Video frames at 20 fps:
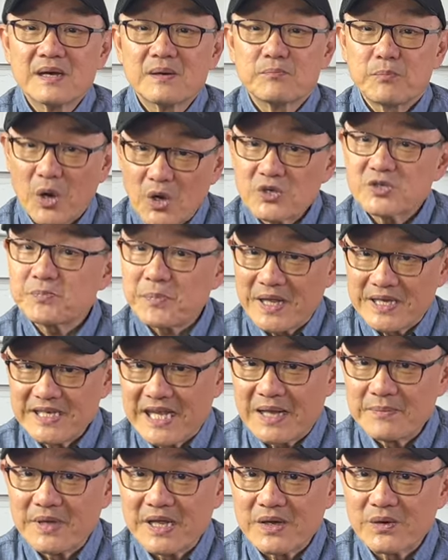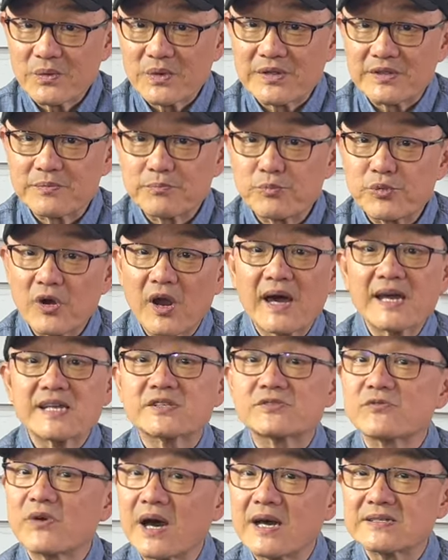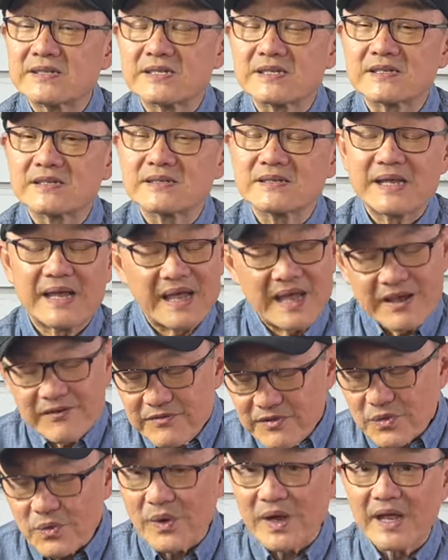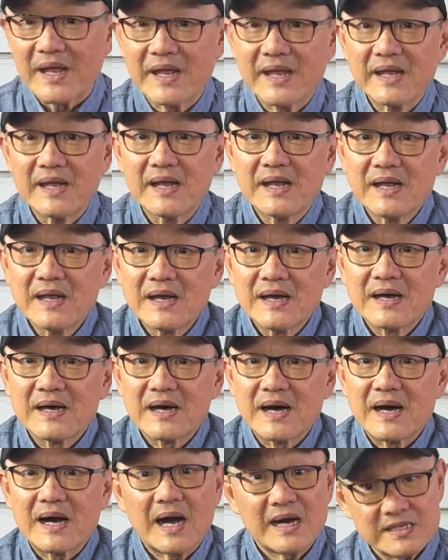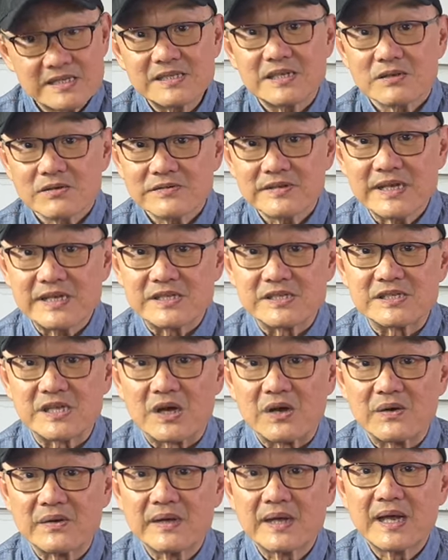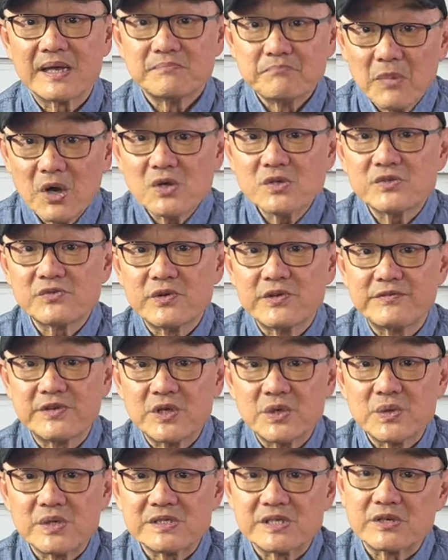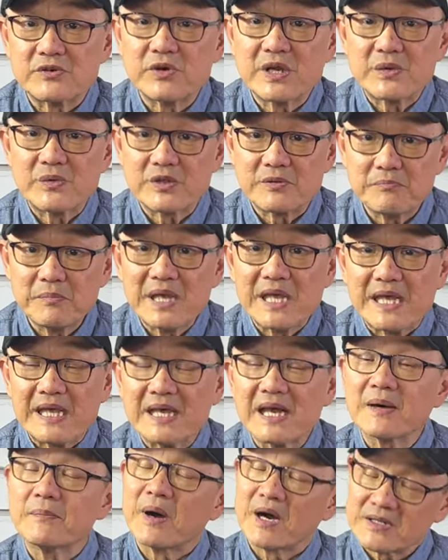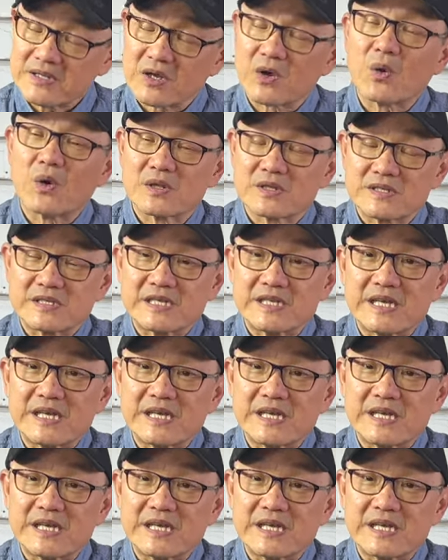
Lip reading: Post-pandemic, with price rises everywhere, I still think so, and most reviewers agree with me about the quality